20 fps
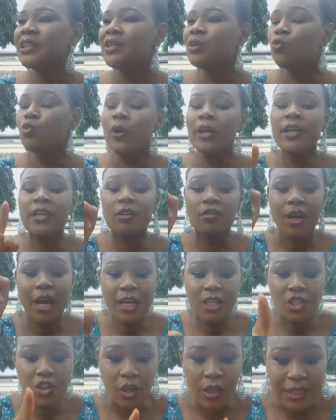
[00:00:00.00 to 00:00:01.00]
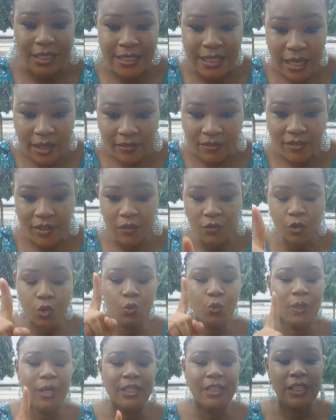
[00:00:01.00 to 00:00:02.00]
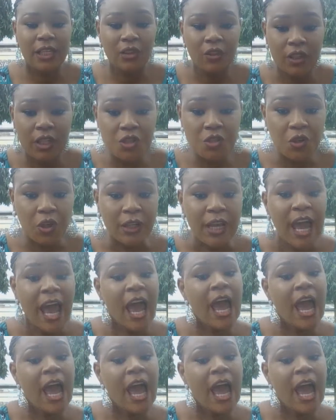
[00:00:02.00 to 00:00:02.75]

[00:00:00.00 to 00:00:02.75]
weak erection self, even quick ejaculation,